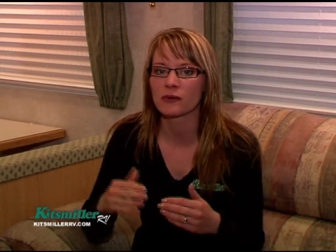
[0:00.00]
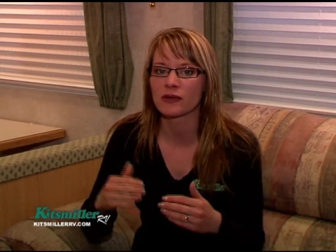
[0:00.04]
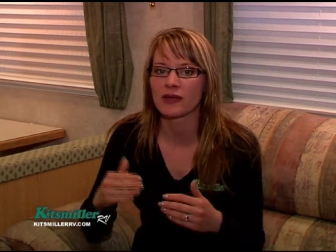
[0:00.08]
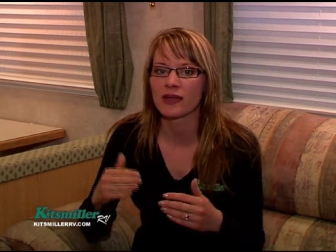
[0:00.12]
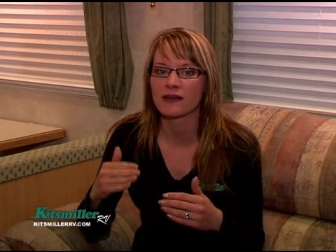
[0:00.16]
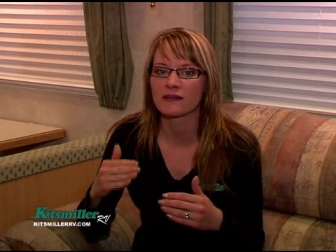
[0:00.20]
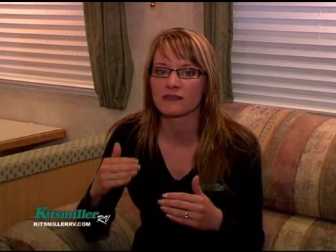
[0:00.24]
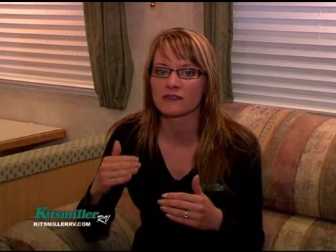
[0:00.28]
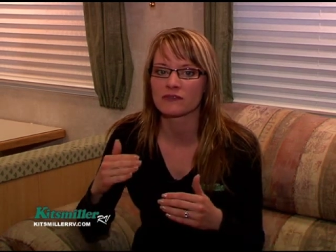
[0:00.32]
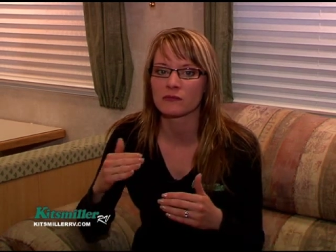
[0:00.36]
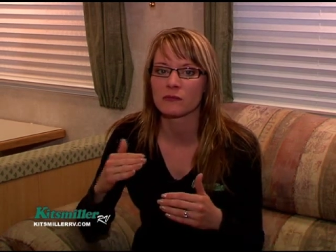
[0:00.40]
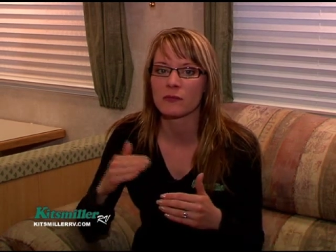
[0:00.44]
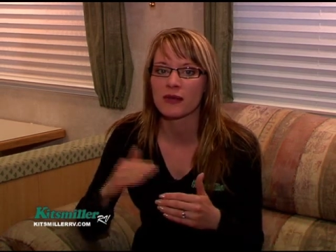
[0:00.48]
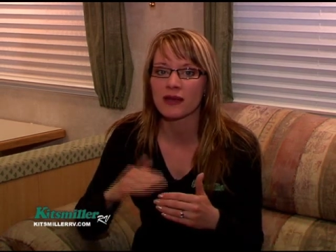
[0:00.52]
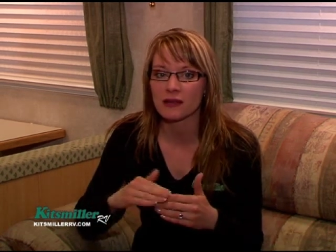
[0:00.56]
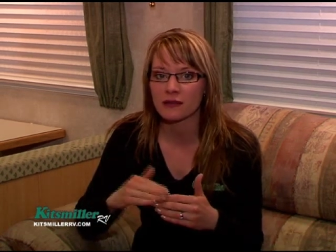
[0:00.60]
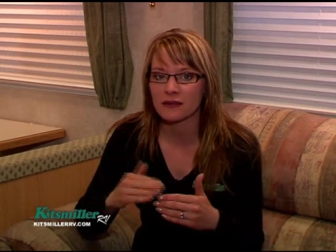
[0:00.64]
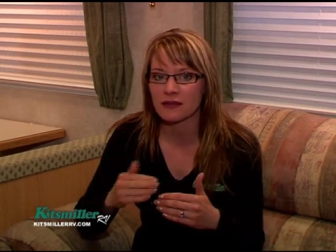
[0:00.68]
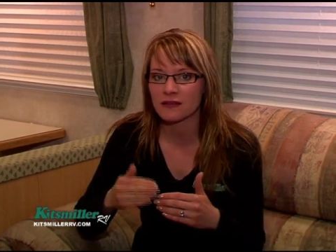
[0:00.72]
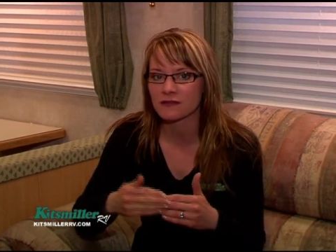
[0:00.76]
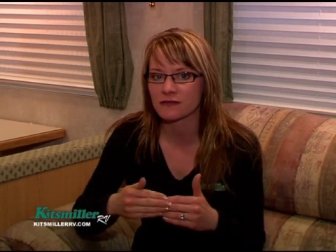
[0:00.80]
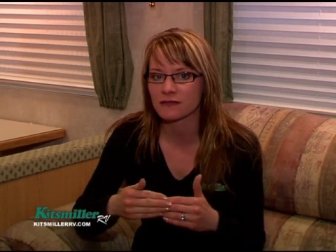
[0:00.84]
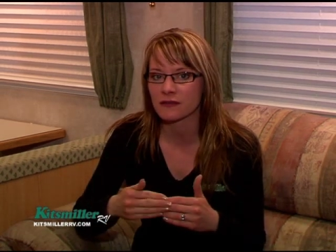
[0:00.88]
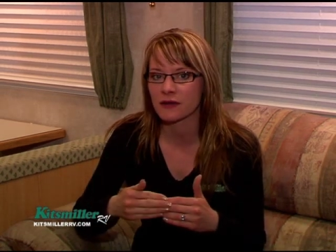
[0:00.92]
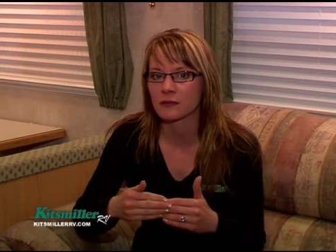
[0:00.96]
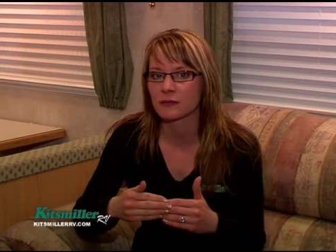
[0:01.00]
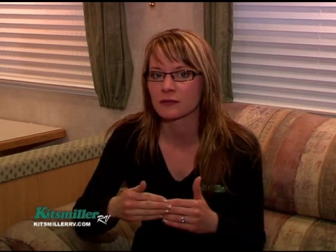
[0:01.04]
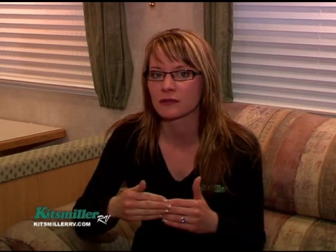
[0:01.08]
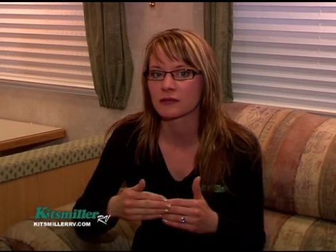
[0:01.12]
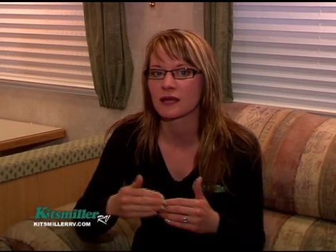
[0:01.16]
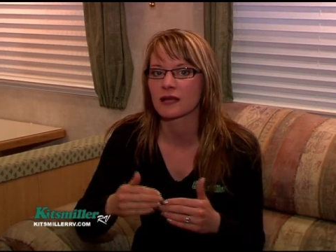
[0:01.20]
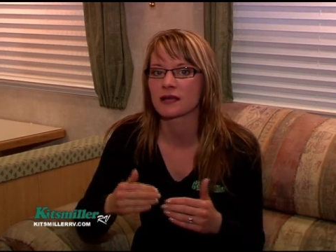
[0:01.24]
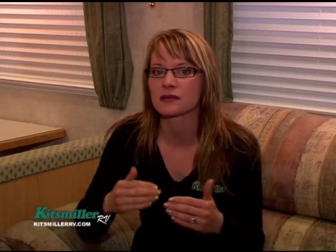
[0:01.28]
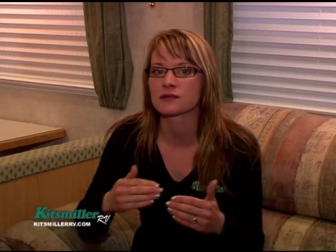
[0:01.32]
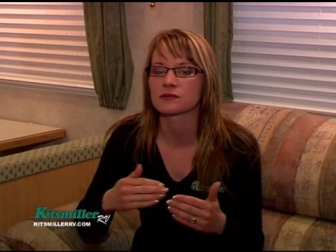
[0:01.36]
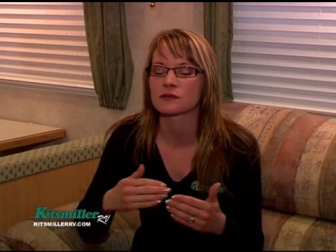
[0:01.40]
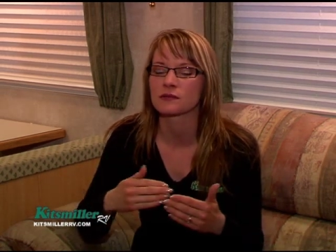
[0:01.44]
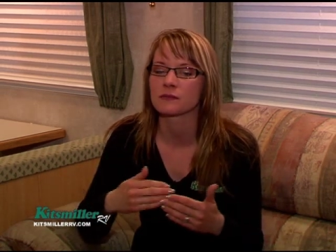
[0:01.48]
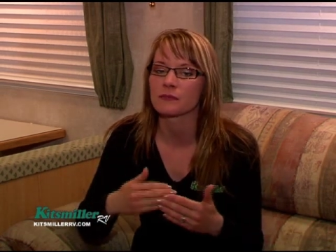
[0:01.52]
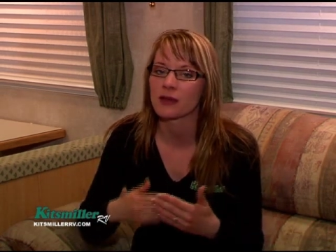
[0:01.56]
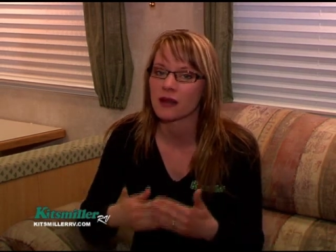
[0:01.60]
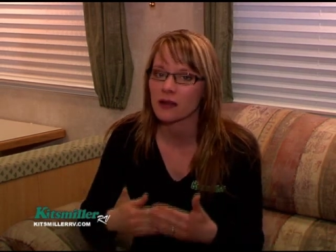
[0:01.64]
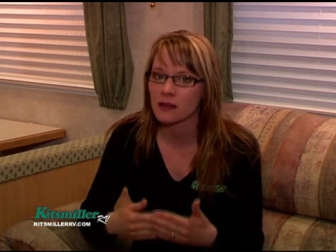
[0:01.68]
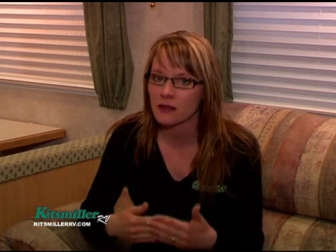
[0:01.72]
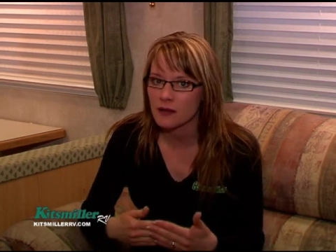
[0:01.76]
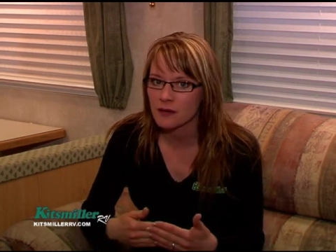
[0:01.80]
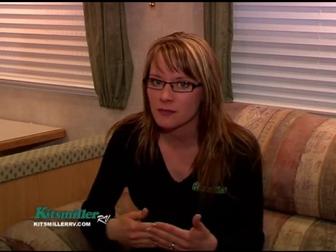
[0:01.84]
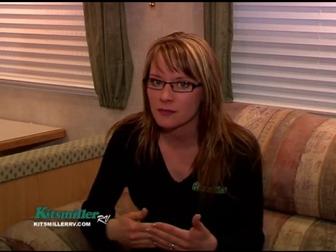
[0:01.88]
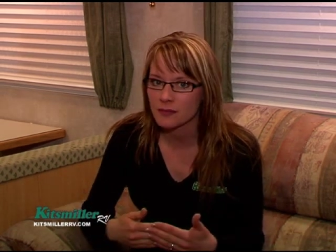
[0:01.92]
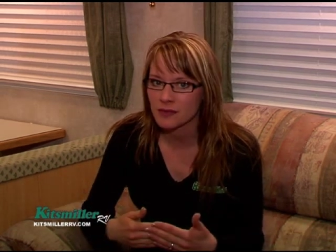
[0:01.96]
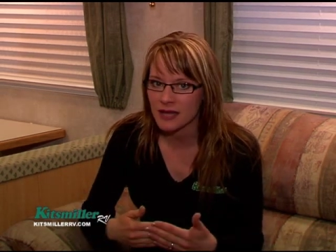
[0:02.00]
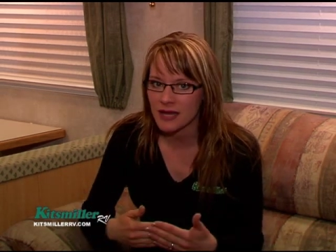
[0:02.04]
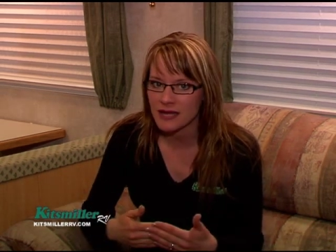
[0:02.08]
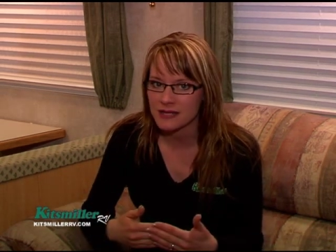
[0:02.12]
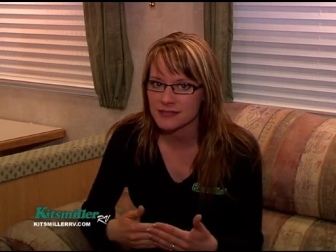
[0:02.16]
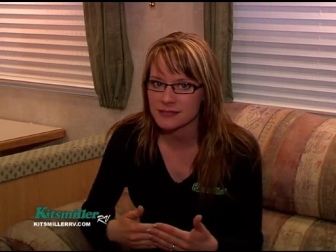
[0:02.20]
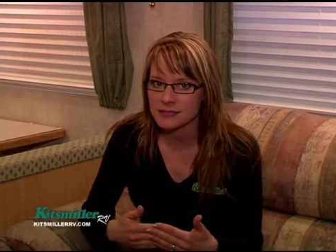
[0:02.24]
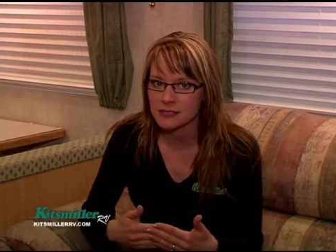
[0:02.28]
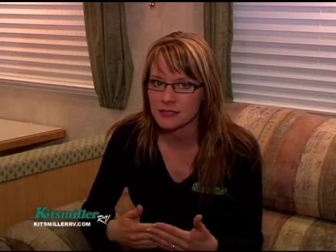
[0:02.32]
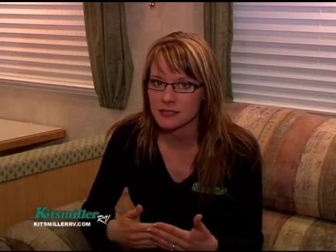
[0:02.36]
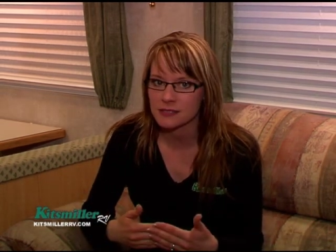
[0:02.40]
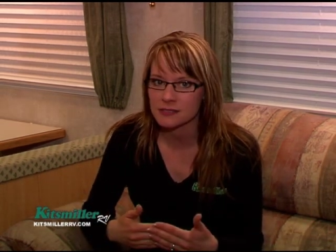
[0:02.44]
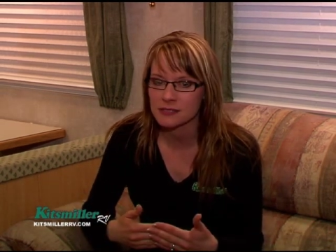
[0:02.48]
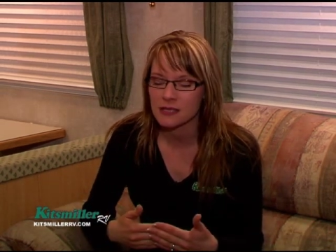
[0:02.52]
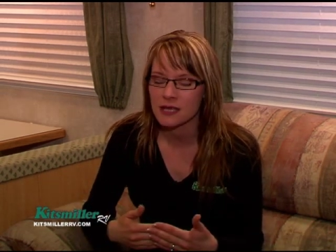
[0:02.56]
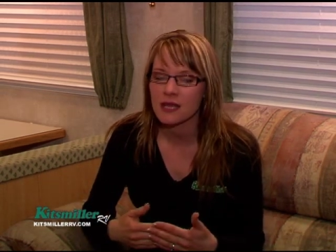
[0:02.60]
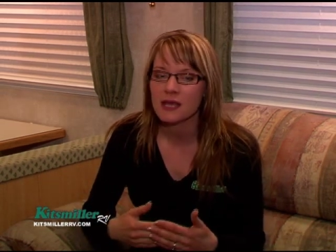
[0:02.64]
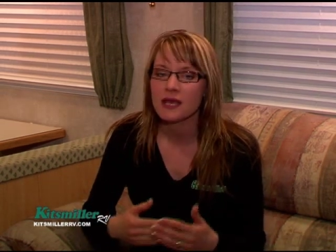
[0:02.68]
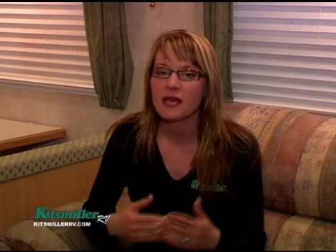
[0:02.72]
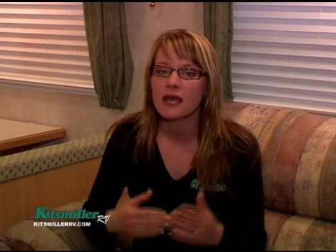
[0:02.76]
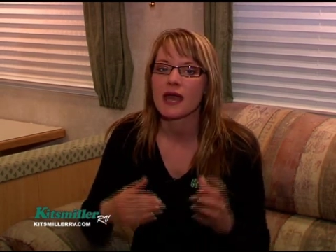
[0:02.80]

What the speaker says: we have metal on fiberglass or metal on plastics.